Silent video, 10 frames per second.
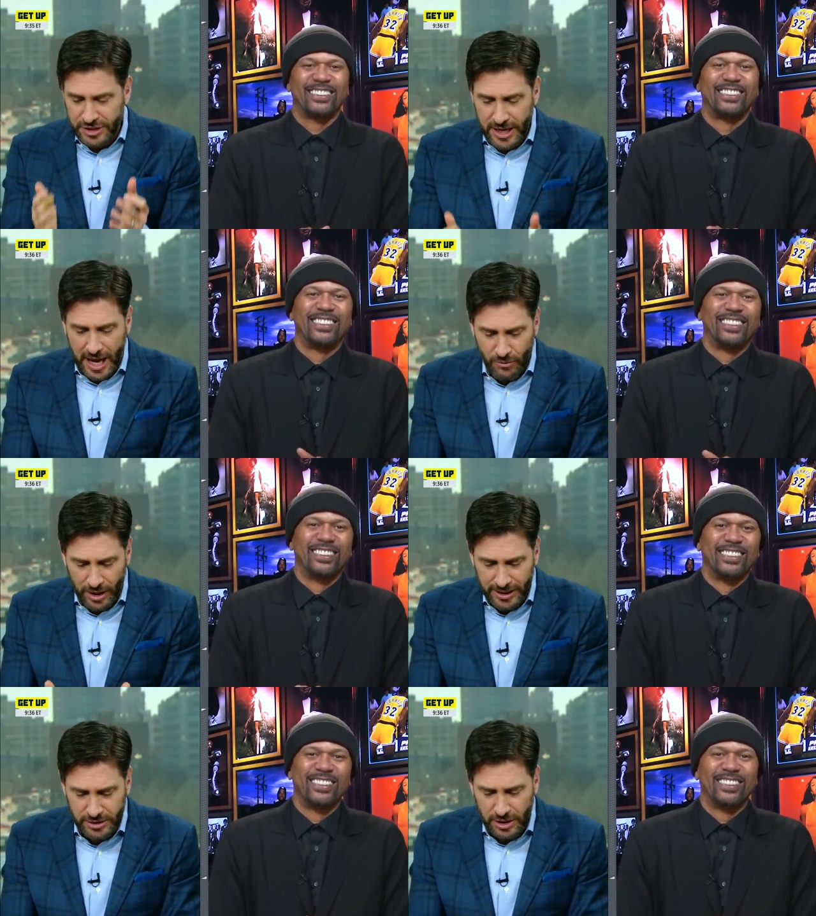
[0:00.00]
Speaker 1: Jay, I
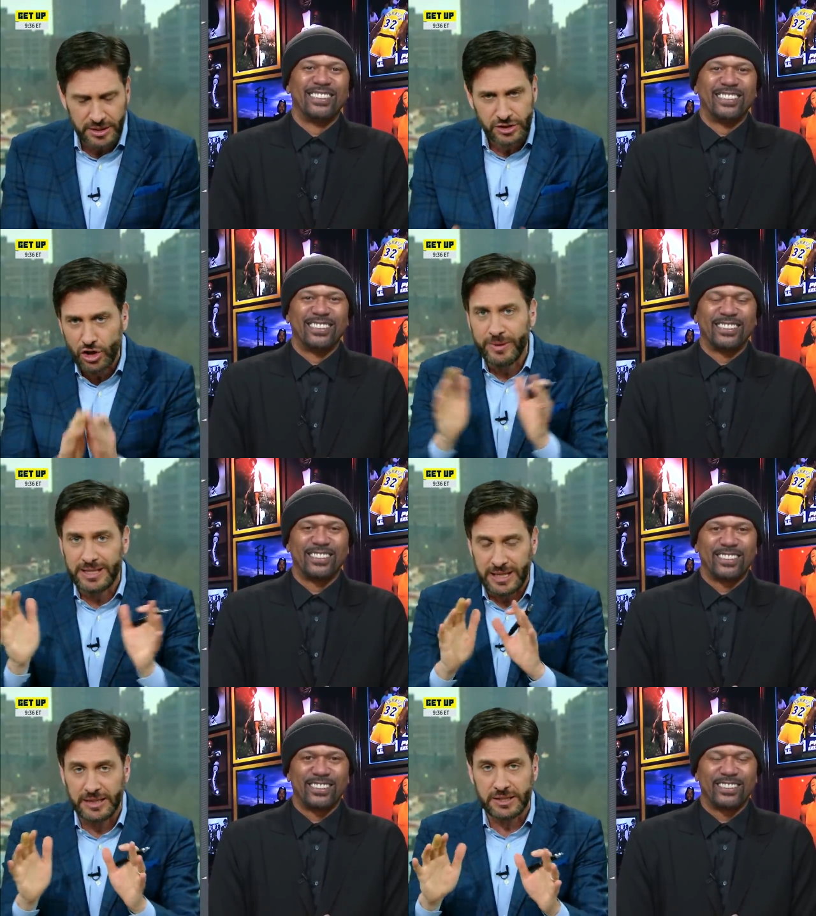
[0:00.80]
want to talk, there's so
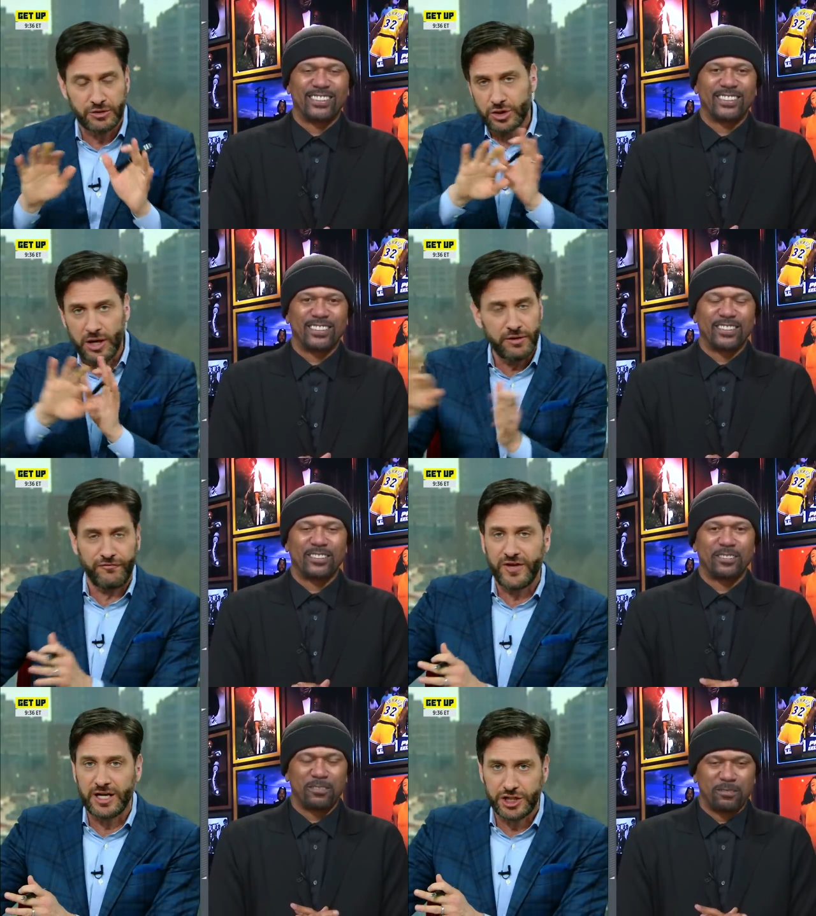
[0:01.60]
many things, and there's another
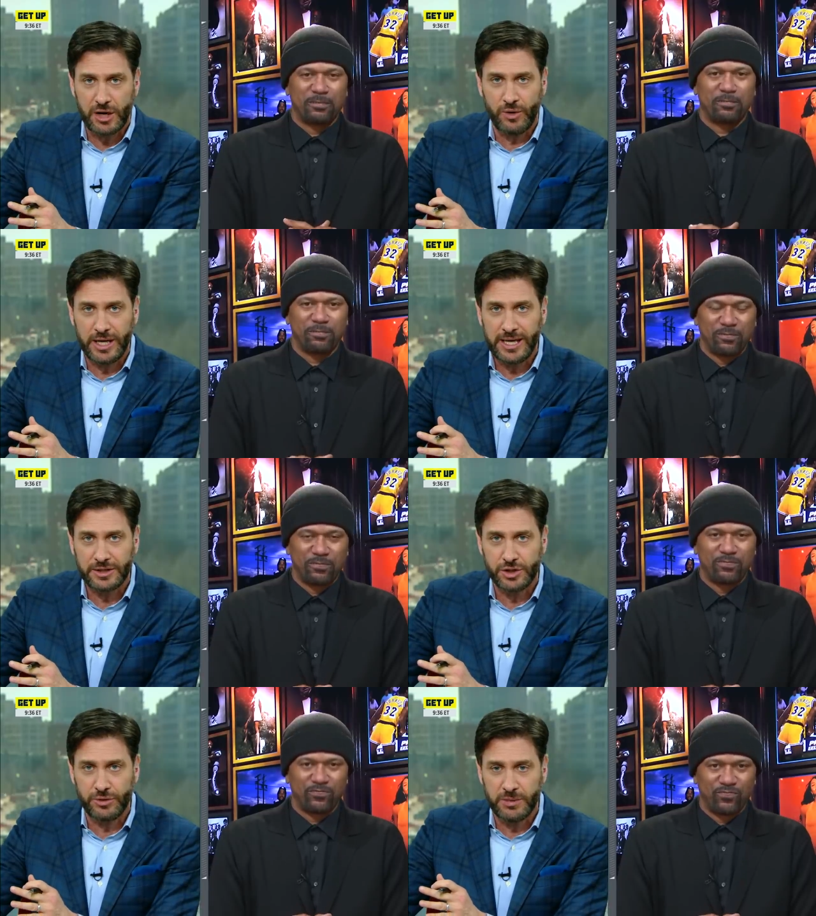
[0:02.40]
finish I want to
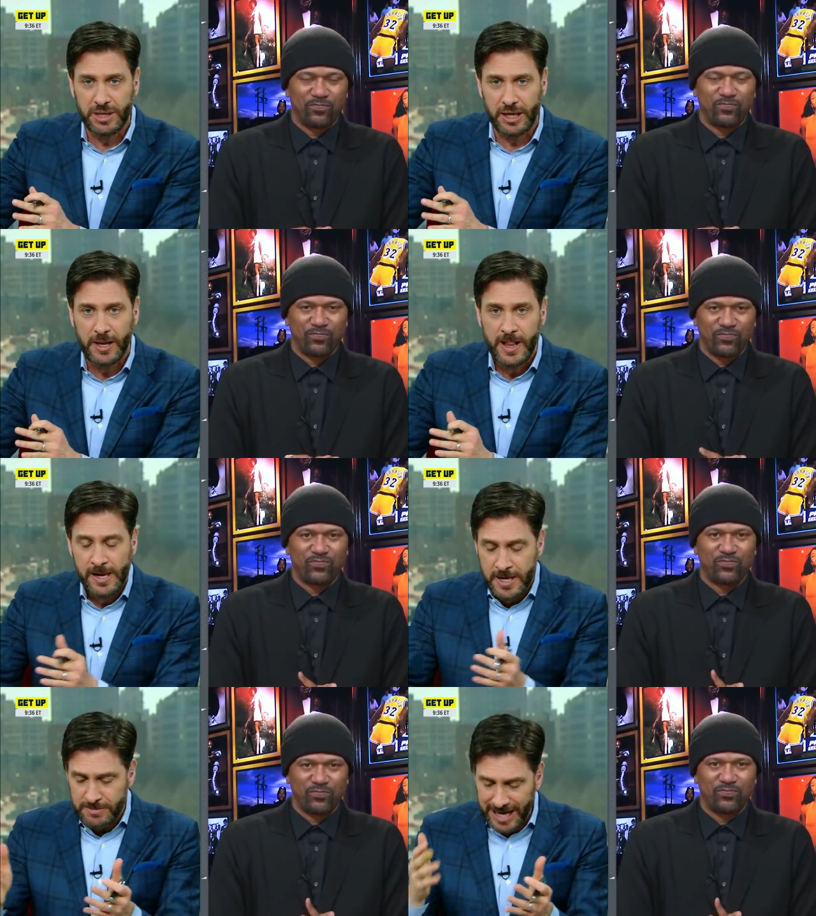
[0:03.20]
get to in a minute.
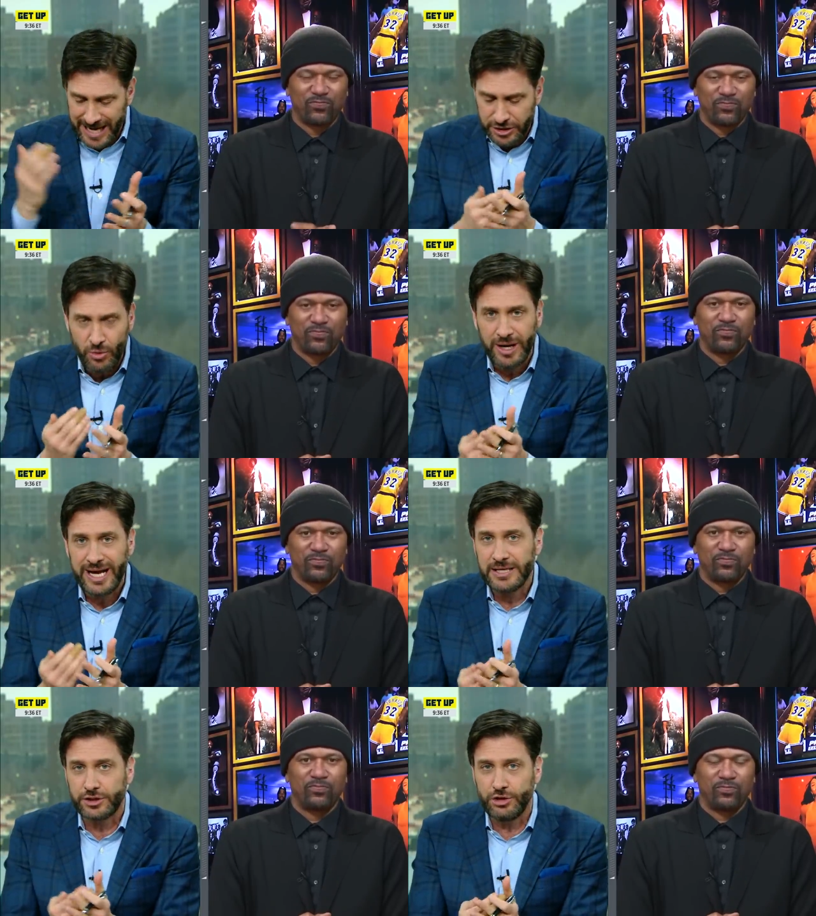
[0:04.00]
But I actually
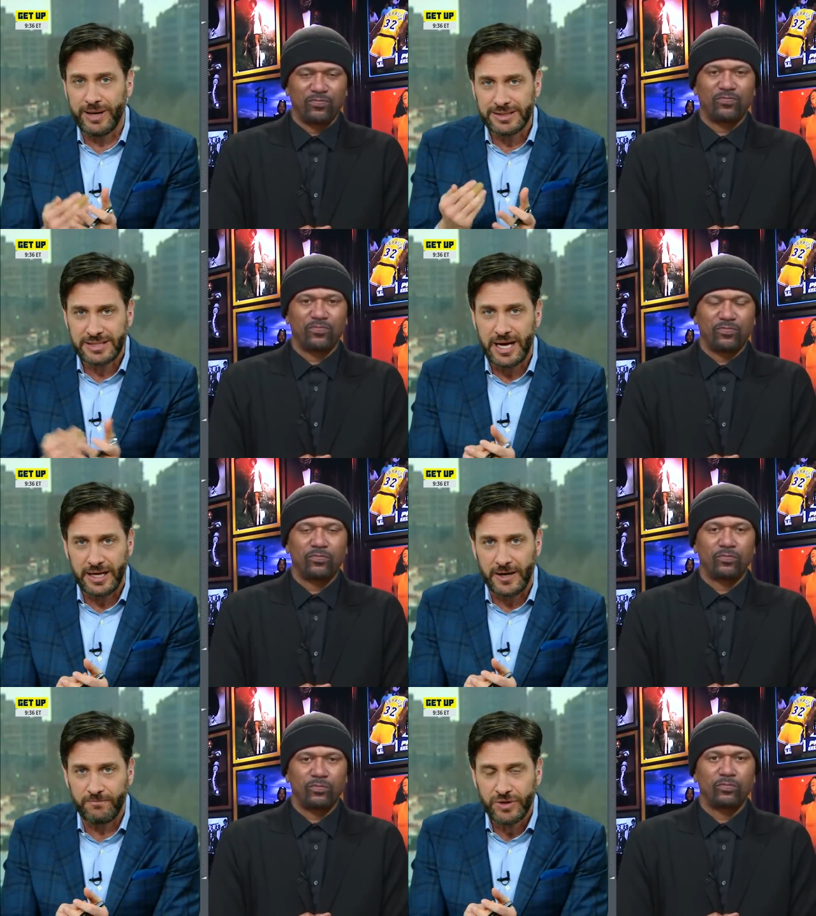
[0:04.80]
want to ask you about
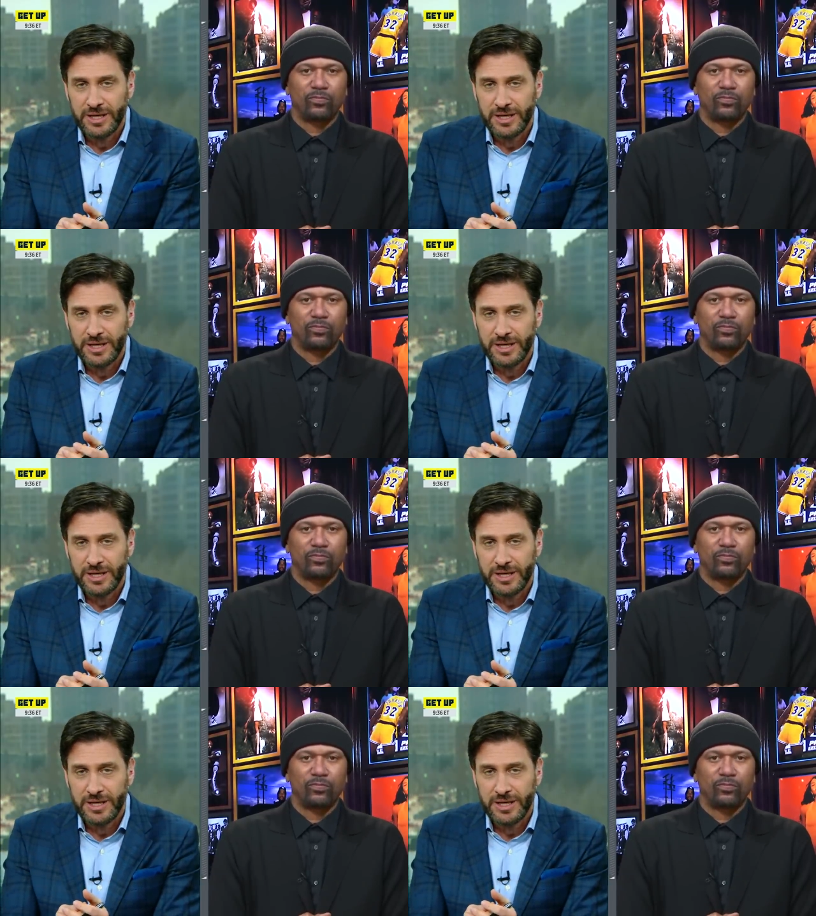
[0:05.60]
Zion.